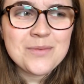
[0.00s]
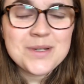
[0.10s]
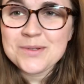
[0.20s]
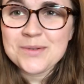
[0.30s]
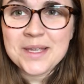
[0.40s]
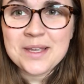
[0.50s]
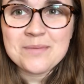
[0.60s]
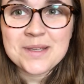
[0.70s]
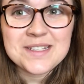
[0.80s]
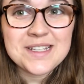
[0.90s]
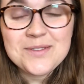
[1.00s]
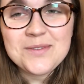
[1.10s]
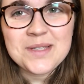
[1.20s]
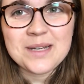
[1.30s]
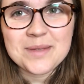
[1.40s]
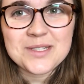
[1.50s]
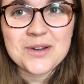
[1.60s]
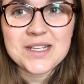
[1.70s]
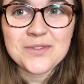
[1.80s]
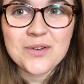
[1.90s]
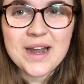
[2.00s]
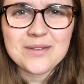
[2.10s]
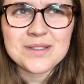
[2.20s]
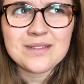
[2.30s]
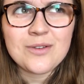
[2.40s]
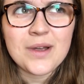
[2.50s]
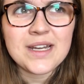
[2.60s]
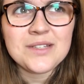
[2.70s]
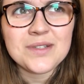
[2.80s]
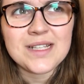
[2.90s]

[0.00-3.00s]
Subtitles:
Which was really good because it was obviously a little bit stressful and it was quite near to